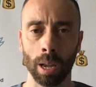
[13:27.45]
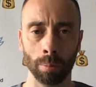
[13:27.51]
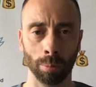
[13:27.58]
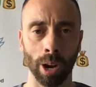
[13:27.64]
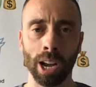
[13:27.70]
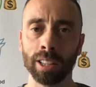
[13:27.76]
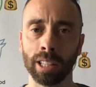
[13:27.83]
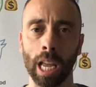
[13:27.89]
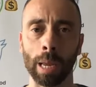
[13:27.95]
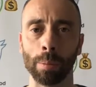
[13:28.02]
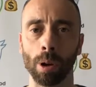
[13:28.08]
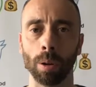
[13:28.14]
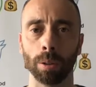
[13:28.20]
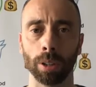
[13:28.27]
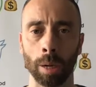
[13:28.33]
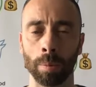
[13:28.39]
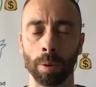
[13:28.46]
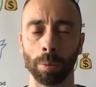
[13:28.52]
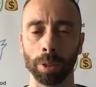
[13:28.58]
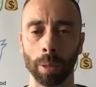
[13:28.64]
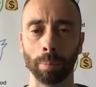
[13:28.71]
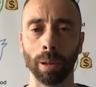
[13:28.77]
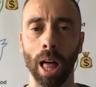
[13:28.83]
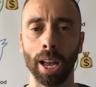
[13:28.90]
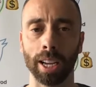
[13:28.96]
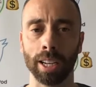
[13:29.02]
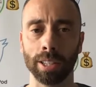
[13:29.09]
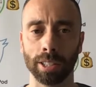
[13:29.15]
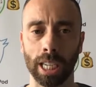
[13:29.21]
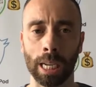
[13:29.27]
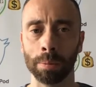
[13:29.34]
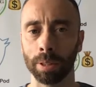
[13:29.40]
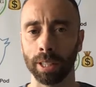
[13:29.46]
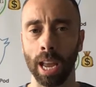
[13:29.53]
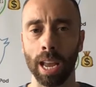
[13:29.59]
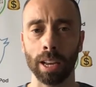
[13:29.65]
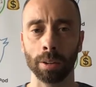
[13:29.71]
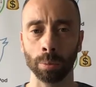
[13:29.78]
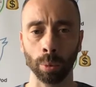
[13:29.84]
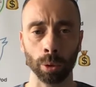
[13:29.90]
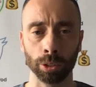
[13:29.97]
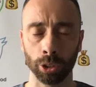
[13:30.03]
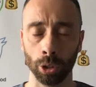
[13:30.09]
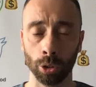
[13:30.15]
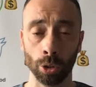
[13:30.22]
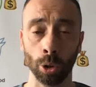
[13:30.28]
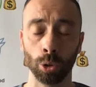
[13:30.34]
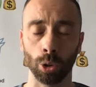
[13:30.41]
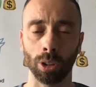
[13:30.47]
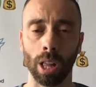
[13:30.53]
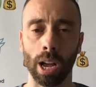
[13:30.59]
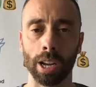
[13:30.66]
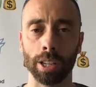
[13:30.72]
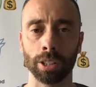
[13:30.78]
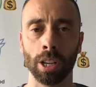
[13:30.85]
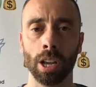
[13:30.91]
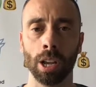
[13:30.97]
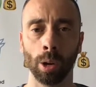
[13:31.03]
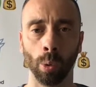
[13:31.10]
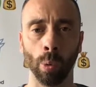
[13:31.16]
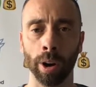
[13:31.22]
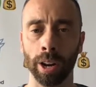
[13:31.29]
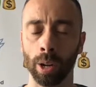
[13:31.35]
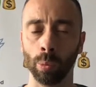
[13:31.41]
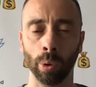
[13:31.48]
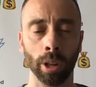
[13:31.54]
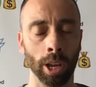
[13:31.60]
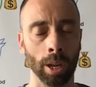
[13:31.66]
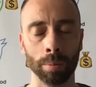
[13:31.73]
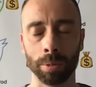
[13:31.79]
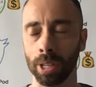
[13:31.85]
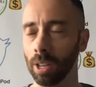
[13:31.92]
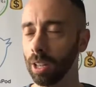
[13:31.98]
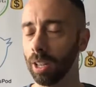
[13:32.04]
Brian Daboll will come up with a blocking scheme to neutralize Quinnen Williams.